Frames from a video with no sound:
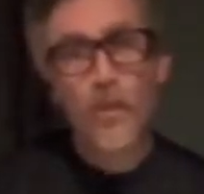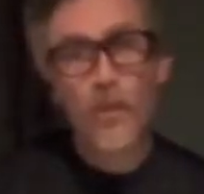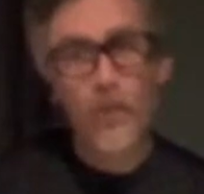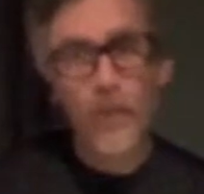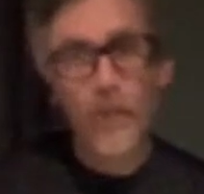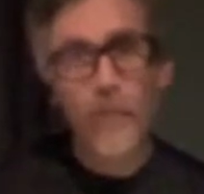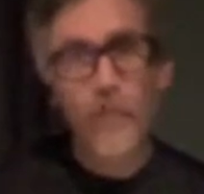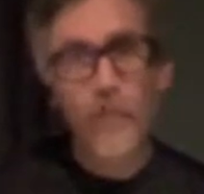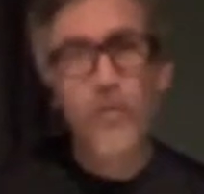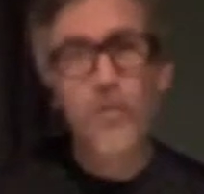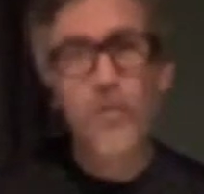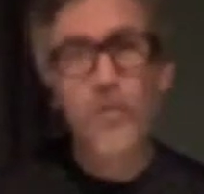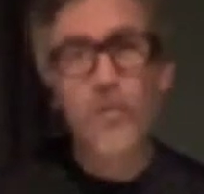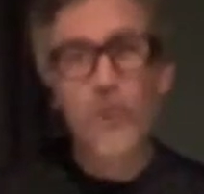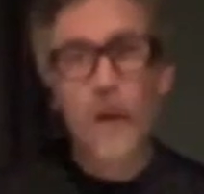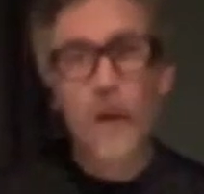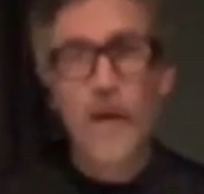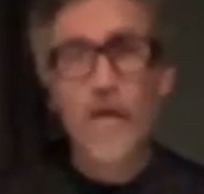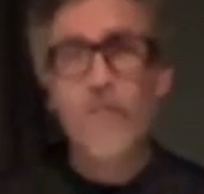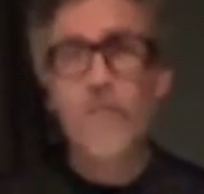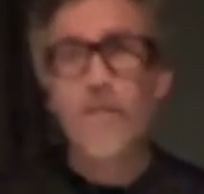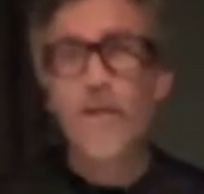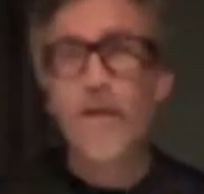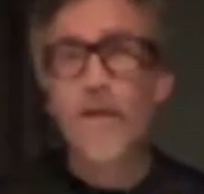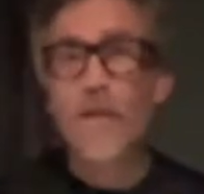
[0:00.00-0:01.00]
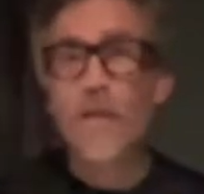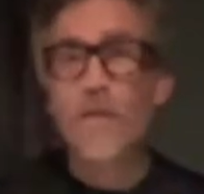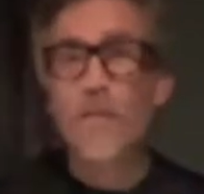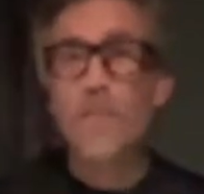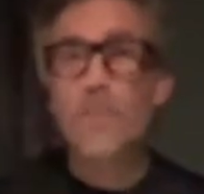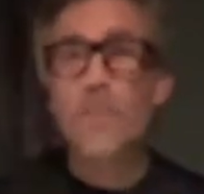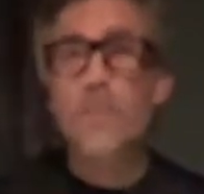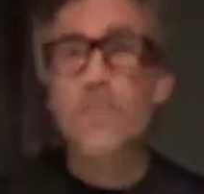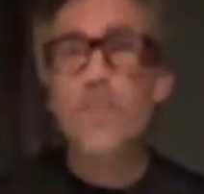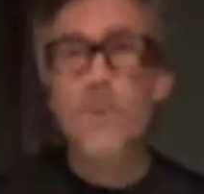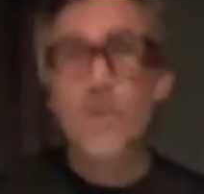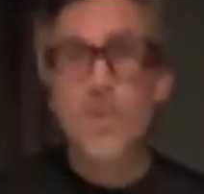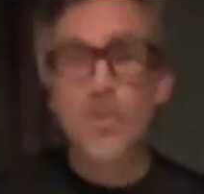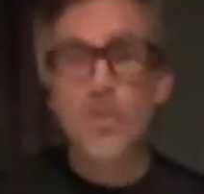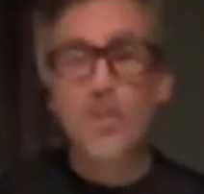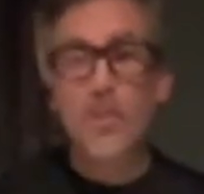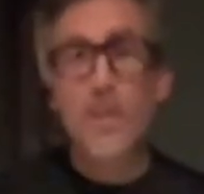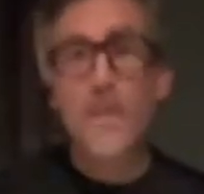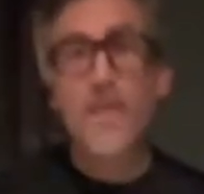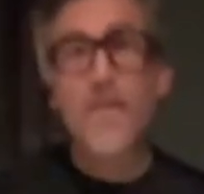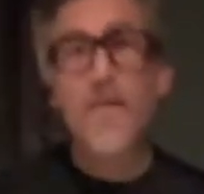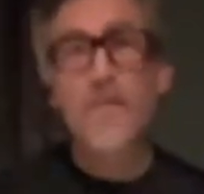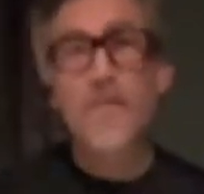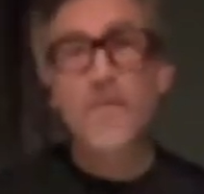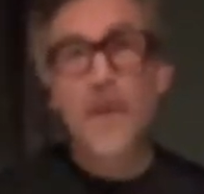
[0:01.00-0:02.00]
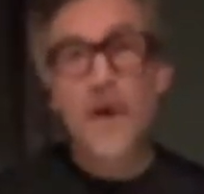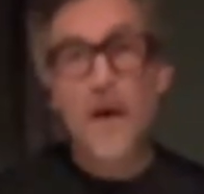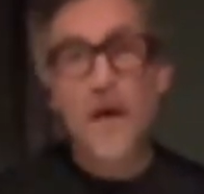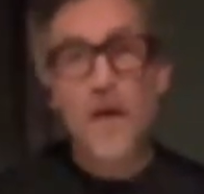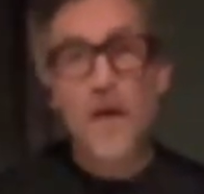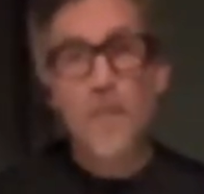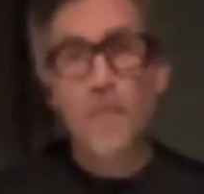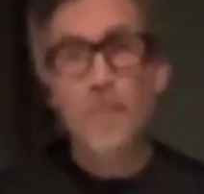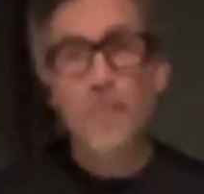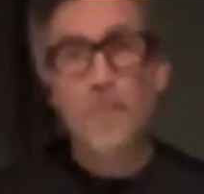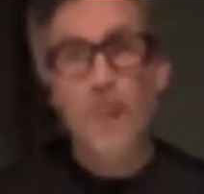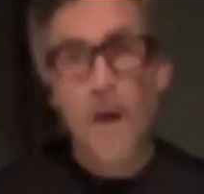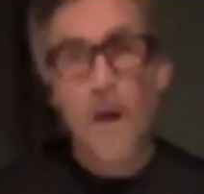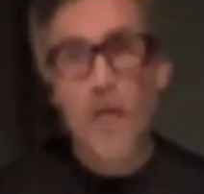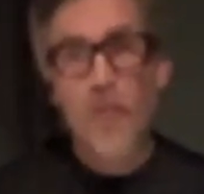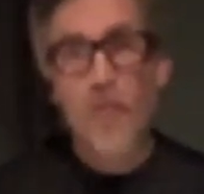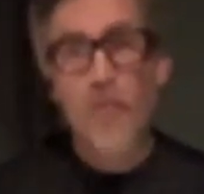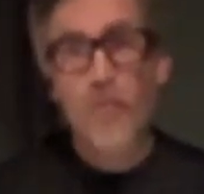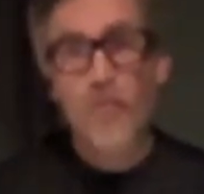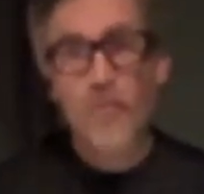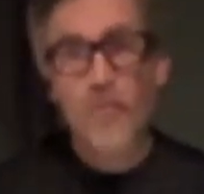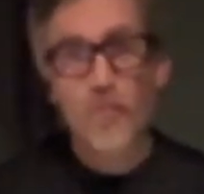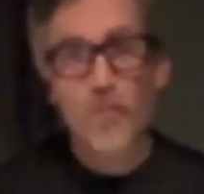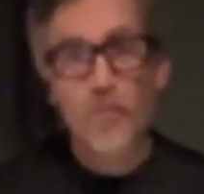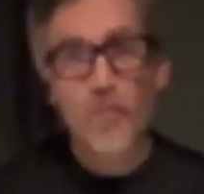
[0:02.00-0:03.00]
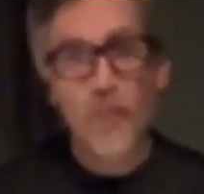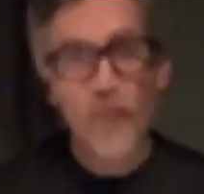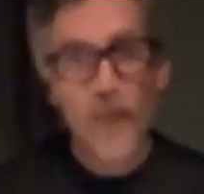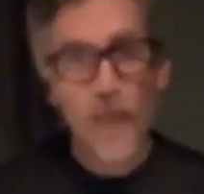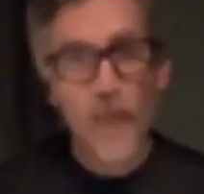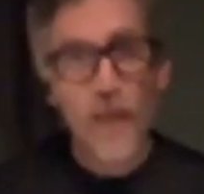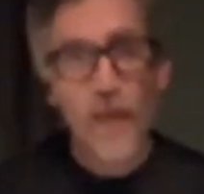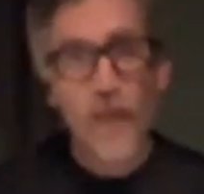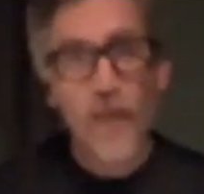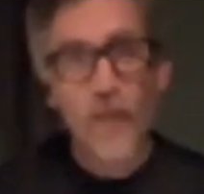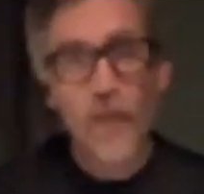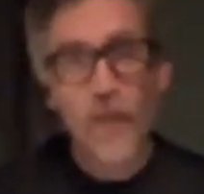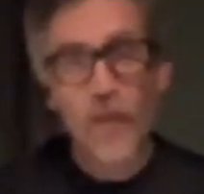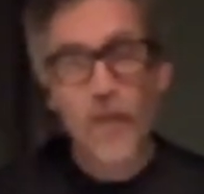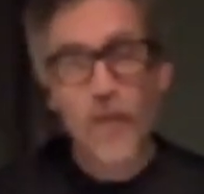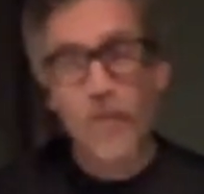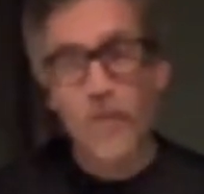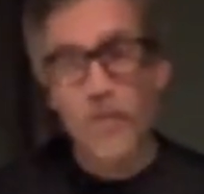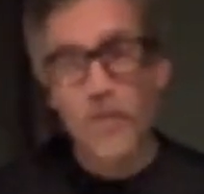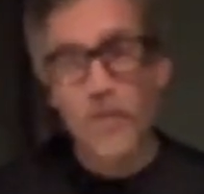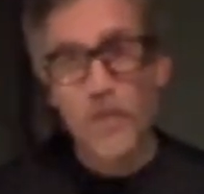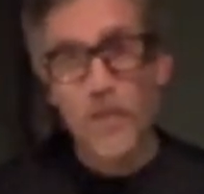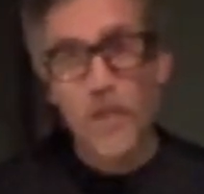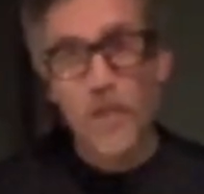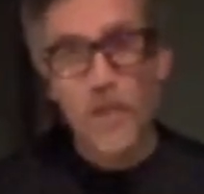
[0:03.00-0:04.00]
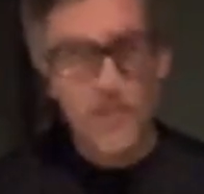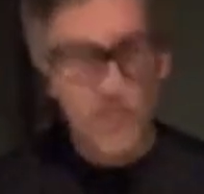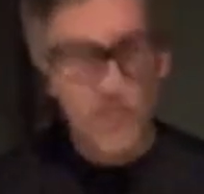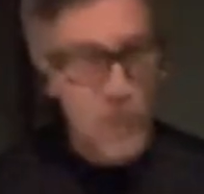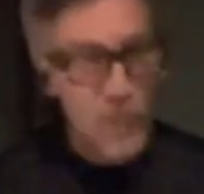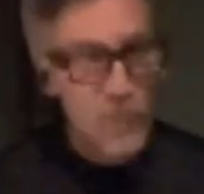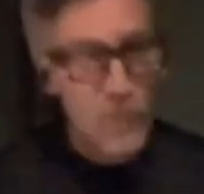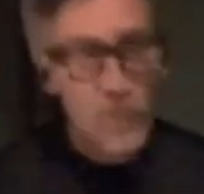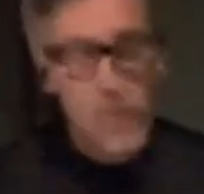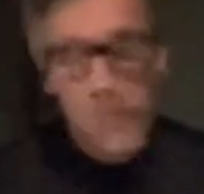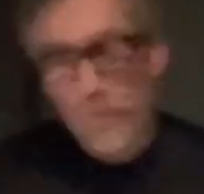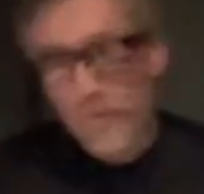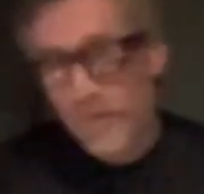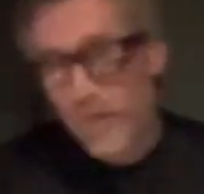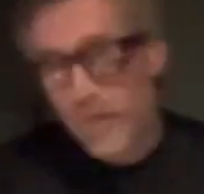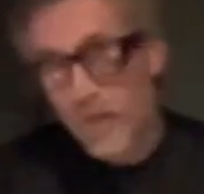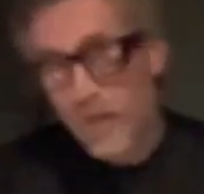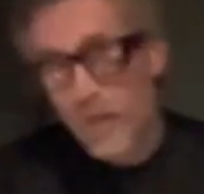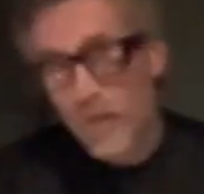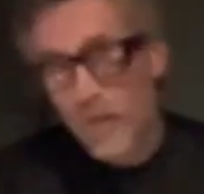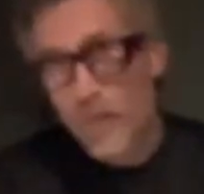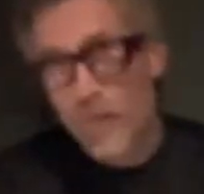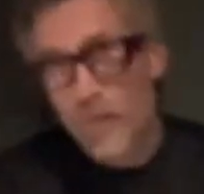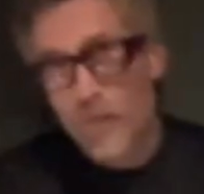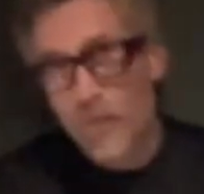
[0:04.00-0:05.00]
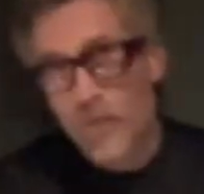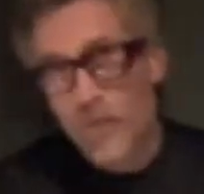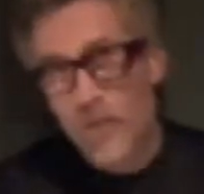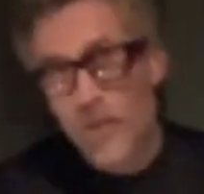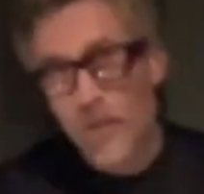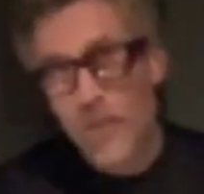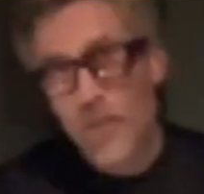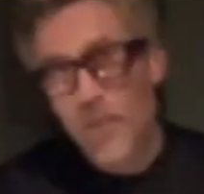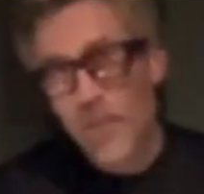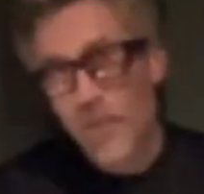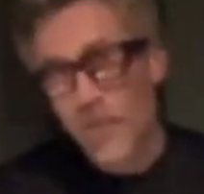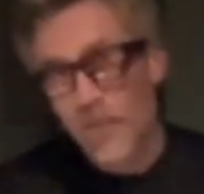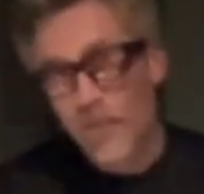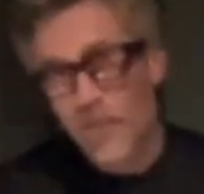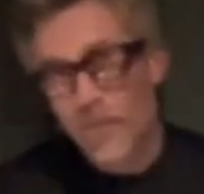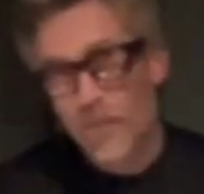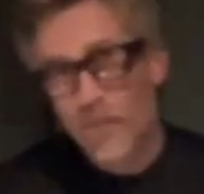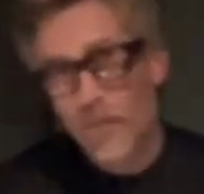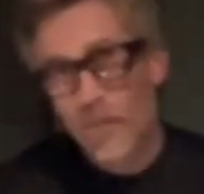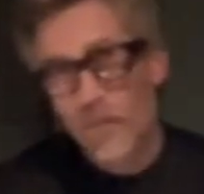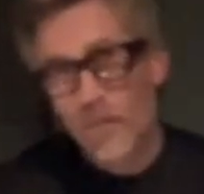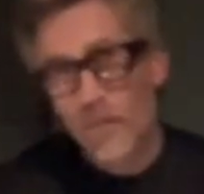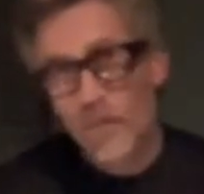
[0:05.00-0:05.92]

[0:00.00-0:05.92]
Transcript: into the way of like boom. Like if you had a powerful PA, right? Which a lot of times, most clubs have a